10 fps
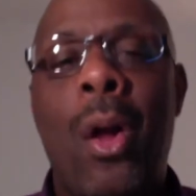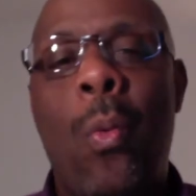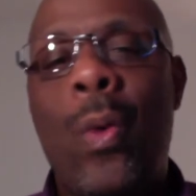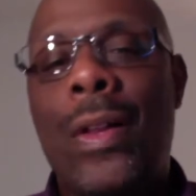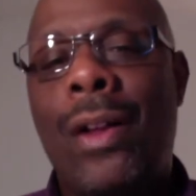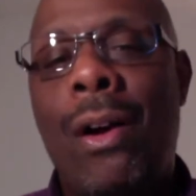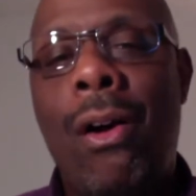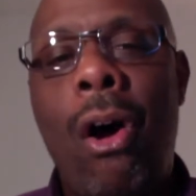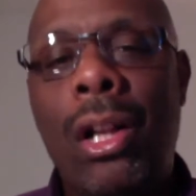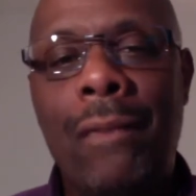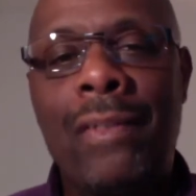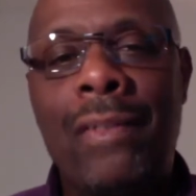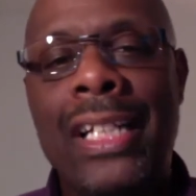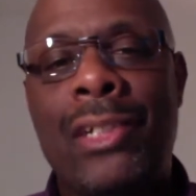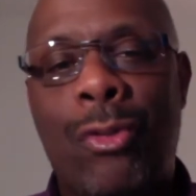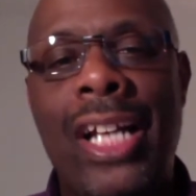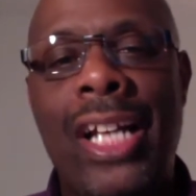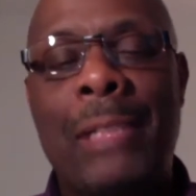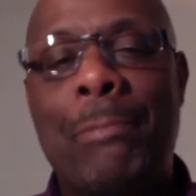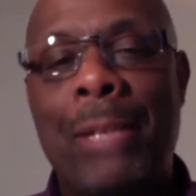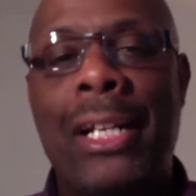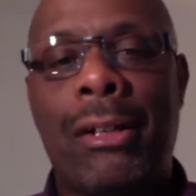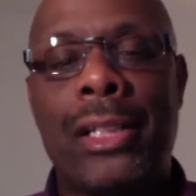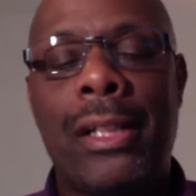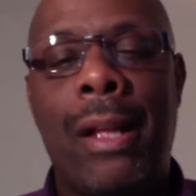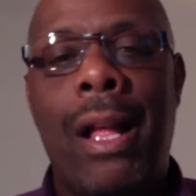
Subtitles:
with all of these great speakers,